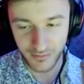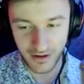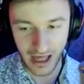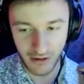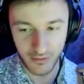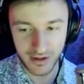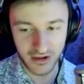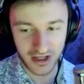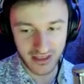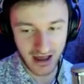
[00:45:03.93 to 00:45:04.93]
I will
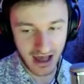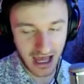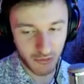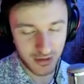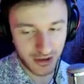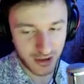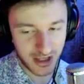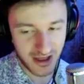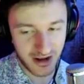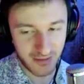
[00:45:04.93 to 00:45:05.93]
be looking
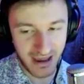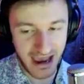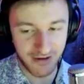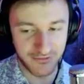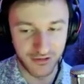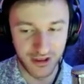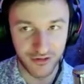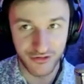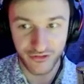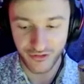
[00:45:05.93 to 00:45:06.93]
that up after
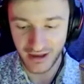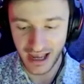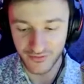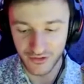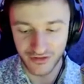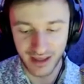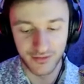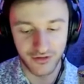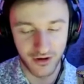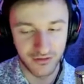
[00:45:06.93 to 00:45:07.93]
this
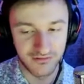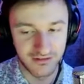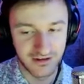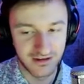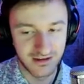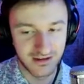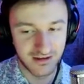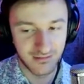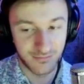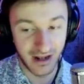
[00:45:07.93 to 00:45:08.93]
episode. But